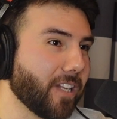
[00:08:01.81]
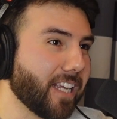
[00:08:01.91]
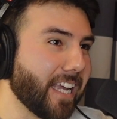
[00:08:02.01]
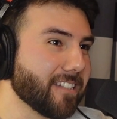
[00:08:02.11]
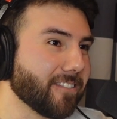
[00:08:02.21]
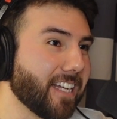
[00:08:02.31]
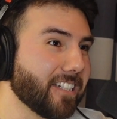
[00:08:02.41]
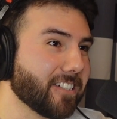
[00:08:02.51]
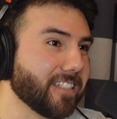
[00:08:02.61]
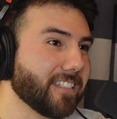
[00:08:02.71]
they cancel
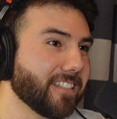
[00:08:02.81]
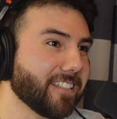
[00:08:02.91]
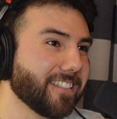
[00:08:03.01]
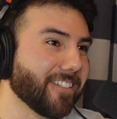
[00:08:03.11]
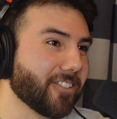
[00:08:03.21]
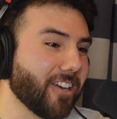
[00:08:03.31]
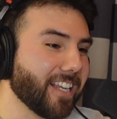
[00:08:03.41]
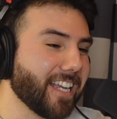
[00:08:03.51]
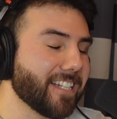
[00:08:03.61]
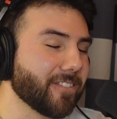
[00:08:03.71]
that shit. They're trying
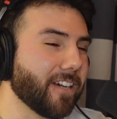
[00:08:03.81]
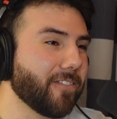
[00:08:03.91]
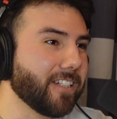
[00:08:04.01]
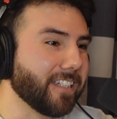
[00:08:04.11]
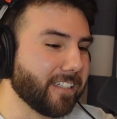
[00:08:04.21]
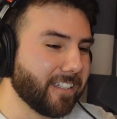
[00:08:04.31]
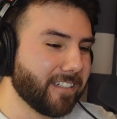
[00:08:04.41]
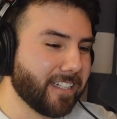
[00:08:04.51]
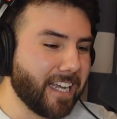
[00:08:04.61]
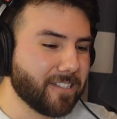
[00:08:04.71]
to cancel everything.
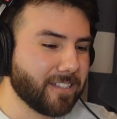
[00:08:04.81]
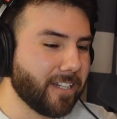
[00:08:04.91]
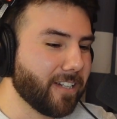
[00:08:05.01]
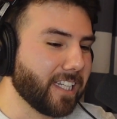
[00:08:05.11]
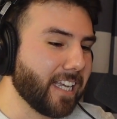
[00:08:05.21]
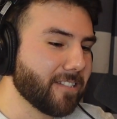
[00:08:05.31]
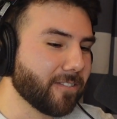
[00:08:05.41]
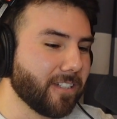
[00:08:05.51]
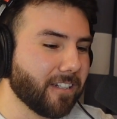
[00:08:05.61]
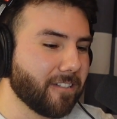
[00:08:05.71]
They already
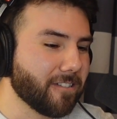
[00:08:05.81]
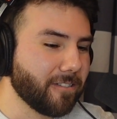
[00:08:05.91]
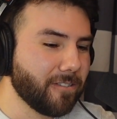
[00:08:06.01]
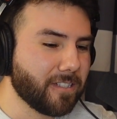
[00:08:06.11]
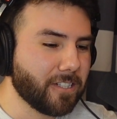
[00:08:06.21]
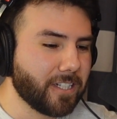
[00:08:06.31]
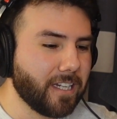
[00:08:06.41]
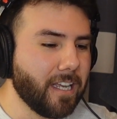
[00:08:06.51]
canceled Dr. Seuss and shit.